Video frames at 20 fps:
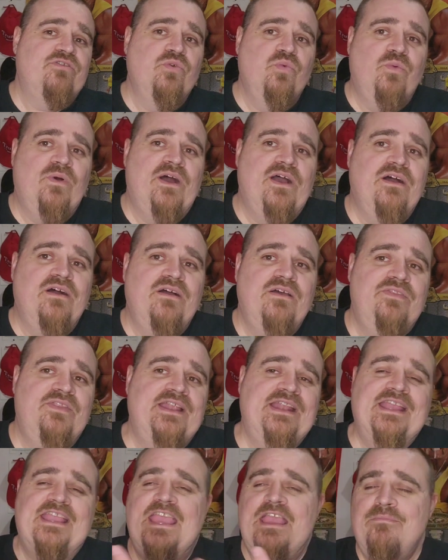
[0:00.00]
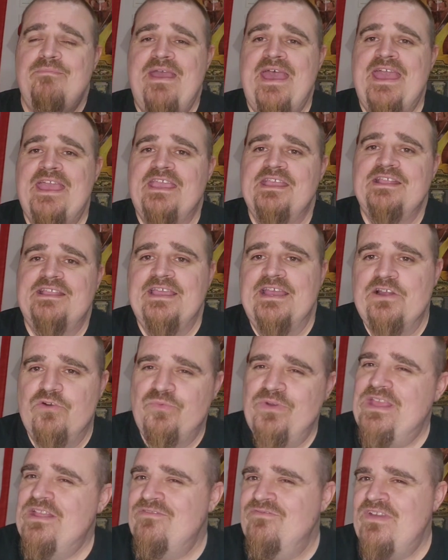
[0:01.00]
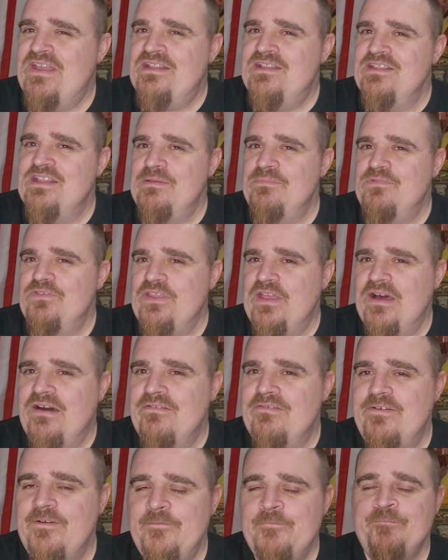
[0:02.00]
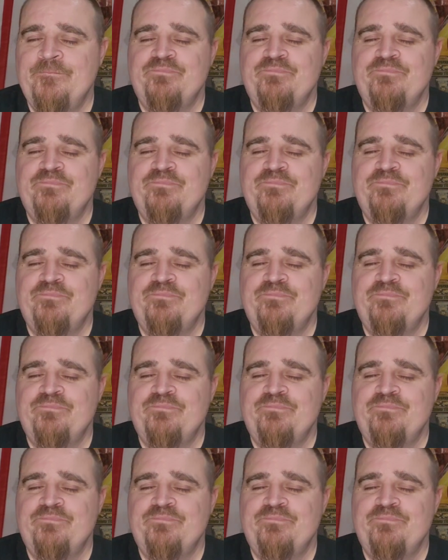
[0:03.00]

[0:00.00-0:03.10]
for a while. Then he came back and kind of reinvented himself.